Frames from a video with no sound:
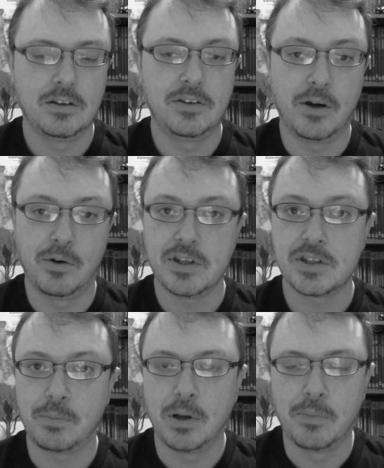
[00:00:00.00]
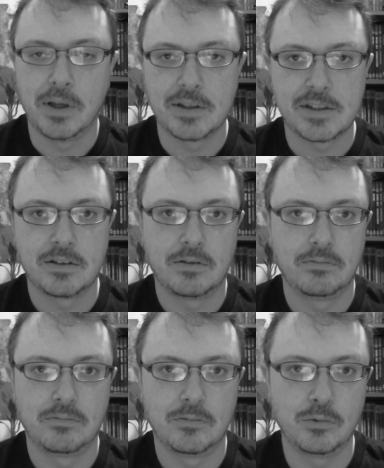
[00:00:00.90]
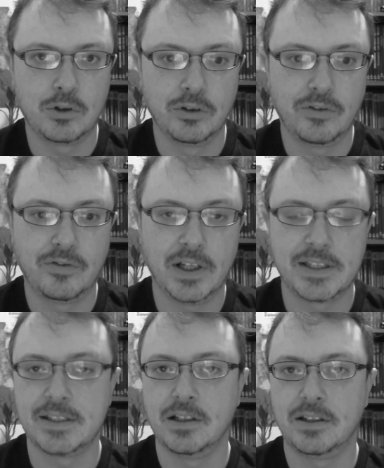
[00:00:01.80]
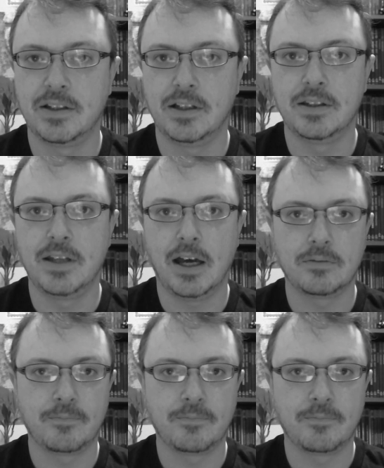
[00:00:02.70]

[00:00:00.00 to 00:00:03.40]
There is supplements who could facilitate that.